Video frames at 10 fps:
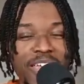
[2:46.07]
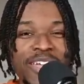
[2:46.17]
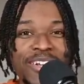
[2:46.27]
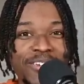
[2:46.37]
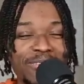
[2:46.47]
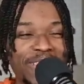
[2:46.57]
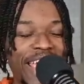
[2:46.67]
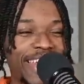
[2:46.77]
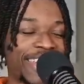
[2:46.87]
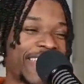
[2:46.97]
you know what I'm
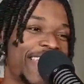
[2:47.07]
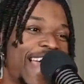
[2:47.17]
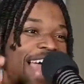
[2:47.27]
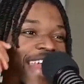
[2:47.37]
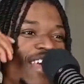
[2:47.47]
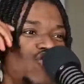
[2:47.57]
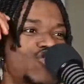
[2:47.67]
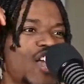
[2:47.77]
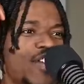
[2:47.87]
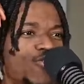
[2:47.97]
saying? And it's
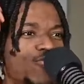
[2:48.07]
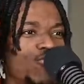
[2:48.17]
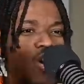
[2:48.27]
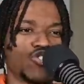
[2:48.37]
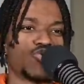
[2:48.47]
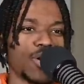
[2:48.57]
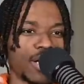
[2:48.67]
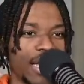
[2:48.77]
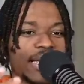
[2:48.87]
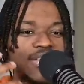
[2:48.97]
just frustrating.
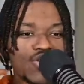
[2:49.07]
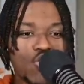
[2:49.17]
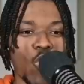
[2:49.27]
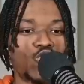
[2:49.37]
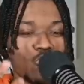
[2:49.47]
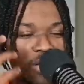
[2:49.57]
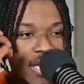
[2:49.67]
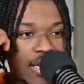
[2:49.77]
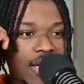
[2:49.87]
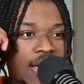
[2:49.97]
And this is going to
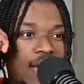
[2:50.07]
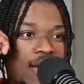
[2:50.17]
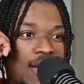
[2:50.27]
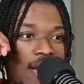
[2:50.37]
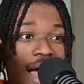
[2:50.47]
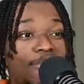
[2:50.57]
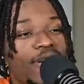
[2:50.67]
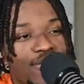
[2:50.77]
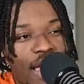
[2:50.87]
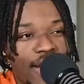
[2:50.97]
be, I'm going to
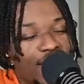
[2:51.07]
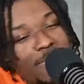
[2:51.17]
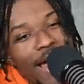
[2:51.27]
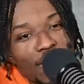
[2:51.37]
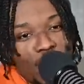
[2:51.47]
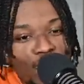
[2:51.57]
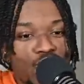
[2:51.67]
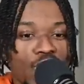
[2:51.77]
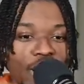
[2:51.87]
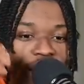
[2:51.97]
say this, but I don't know for
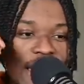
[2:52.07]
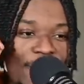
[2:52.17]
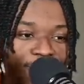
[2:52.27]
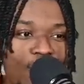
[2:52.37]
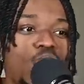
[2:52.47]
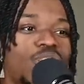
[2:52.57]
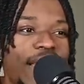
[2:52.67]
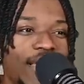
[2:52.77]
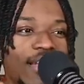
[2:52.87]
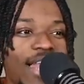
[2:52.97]
sure. It feels like
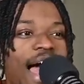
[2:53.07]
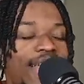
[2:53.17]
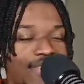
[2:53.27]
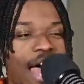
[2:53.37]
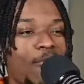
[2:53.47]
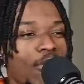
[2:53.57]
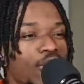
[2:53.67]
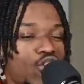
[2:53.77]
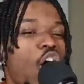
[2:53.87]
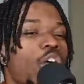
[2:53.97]
the last time I'm going to
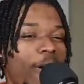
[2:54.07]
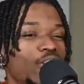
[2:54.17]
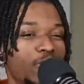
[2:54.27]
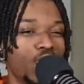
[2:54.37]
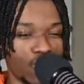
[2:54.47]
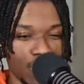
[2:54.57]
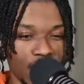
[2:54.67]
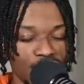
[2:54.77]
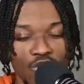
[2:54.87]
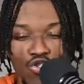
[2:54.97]
talk about the Bulls this
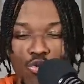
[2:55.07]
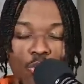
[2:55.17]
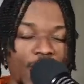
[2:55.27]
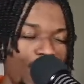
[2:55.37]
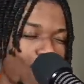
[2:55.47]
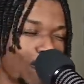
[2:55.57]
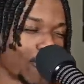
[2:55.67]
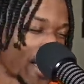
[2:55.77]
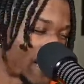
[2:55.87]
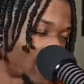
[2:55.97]
season. There's 24 more
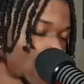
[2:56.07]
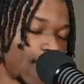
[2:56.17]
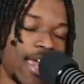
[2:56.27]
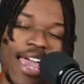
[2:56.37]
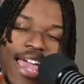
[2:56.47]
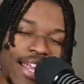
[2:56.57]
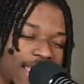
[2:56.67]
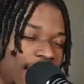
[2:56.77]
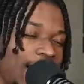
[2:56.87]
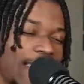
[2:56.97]
games. And
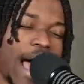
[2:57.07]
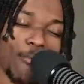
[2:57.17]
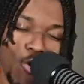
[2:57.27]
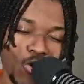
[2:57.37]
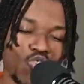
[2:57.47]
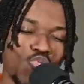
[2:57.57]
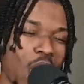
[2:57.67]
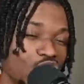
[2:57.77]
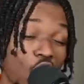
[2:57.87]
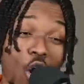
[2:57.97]
again, I'm going to
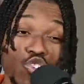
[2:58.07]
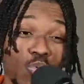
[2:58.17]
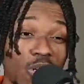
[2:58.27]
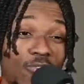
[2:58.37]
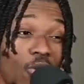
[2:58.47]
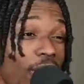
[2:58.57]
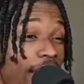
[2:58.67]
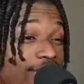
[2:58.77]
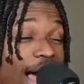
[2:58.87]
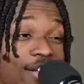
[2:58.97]
watch all 24
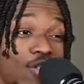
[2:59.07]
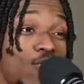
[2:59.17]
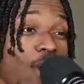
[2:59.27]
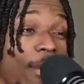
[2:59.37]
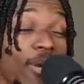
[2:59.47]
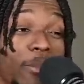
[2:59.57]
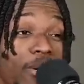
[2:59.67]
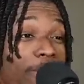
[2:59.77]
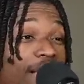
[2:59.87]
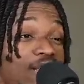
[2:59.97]
as I do. I'm going to
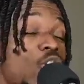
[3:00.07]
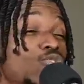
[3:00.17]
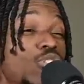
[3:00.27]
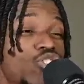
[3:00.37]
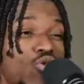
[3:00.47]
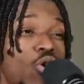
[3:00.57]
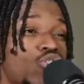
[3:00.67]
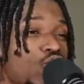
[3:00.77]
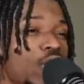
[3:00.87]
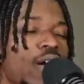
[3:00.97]
put myself through this torture,